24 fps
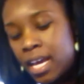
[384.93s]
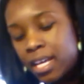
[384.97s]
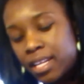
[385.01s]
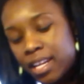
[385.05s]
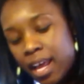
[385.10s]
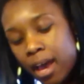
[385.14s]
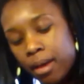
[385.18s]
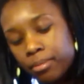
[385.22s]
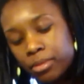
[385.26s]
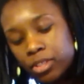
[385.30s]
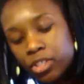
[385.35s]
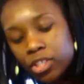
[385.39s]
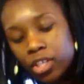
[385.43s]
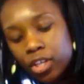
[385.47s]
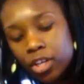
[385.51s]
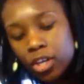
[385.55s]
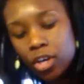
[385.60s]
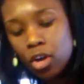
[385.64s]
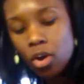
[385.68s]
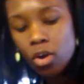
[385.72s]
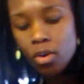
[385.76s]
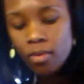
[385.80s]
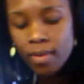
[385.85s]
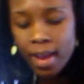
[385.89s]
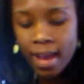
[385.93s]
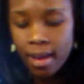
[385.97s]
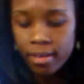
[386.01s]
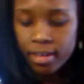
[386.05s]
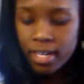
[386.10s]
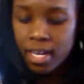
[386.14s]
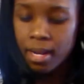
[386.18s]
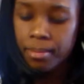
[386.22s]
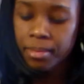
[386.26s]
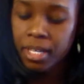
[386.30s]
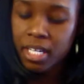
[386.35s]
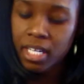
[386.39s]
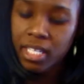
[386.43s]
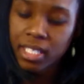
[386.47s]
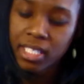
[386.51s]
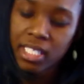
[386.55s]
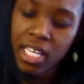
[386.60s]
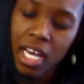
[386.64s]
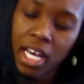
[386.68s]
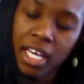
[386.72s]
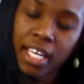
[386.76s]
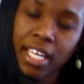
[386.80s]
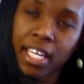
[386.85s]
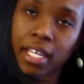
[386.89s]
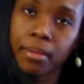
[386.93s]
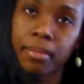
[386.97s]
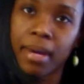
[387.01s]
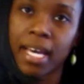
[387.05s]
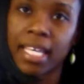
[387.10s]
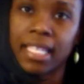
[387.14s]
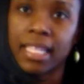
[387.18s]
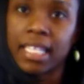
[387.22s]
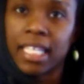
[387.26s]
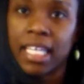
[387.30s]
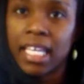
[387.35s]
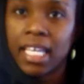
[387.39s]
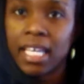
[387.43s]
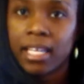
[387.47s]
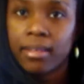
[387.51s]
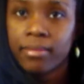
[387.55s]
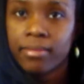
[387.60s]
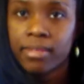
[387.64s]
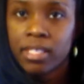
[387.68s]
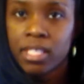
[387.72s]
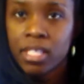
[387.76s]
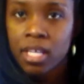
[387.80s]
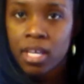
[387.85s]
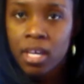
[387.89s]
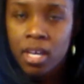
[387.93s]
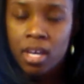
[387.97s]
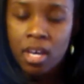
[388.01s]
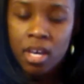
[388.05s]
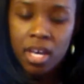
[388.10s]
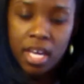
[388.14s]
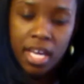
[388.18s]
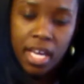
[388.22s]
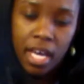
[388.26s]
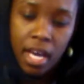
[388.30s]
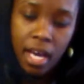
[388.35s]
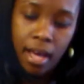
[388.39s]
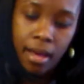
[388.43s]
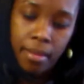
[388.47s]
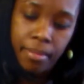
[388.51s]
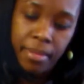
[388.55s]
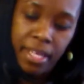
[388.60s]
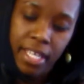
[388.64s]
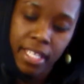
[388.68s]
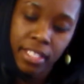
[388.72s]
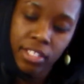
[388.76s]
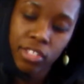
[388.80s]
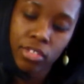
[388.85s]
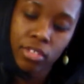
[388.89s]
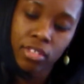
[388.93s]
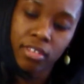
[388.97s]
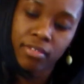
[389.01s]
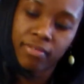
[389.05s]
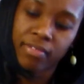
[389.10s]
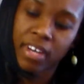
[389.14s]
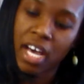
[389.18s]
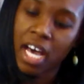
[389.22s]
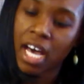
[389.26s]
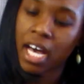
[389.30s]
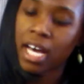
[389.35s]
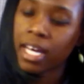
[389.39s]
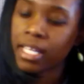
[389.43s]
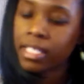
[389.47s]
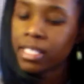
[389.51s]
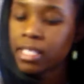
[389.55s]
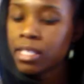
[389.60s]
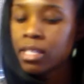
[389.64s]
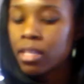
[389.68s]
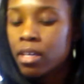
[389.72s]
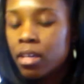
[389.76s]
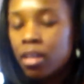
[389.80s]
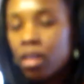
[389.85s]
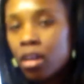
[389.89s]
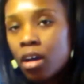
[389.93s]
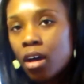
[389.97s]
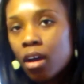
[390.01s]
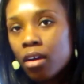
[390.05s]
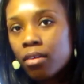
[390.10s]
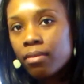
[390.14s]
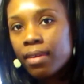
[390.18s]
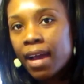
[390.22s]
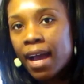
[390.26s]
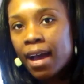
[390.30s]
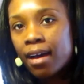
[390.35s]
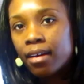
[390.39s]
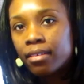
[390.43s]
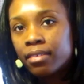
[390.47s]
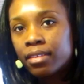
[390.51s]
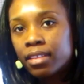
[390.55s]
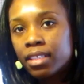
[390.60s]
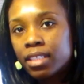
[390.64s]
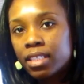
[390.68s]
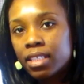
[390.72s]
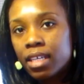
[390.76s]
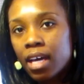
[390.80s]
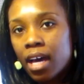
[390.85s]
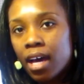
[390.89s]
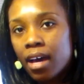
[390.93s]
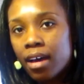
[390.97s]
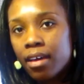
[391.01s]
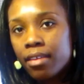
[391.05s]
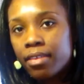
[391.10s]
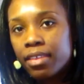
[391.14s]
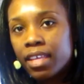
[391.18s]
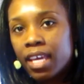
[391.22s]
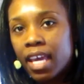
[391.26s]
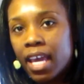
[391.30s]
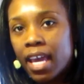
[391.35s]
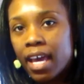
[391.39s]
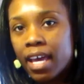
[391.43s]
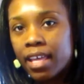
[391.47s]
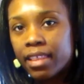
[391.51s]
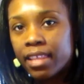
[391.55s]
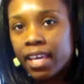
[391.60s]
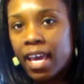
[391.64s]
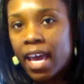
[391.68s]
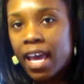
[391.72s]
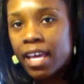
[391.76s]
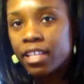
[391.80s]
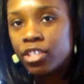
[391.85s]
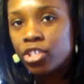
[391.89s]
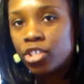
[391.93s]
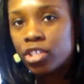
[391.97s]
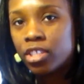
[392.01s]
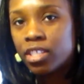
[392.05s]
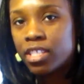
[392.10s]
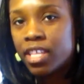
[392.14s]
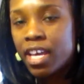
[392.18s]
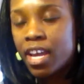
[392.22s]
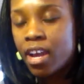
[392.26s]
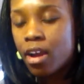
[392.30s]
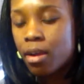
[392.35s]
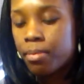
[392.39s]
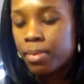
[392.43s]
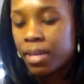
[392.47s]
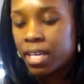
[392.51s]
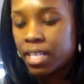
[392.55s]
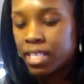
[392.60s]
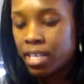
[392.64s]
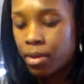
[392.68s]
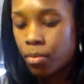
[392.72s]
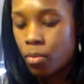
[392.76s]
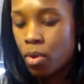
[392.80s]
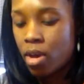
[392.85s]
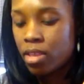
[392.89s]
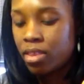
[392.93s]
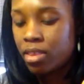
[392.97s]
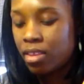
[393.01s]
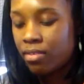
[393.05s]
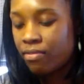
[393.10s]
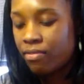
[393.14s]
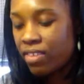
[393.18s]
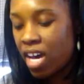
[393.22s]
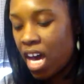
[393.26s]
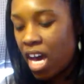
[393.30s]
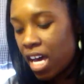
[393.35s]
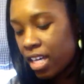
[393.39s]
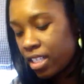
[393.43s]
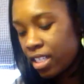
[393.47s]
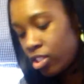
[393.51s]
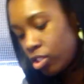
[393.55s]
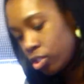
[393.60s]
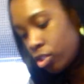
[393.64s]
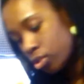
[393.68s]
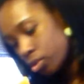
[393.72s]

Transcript: Now I'm just going to go around and I'm going to tuck in my leaves into the vase around the edges there, because I want the vase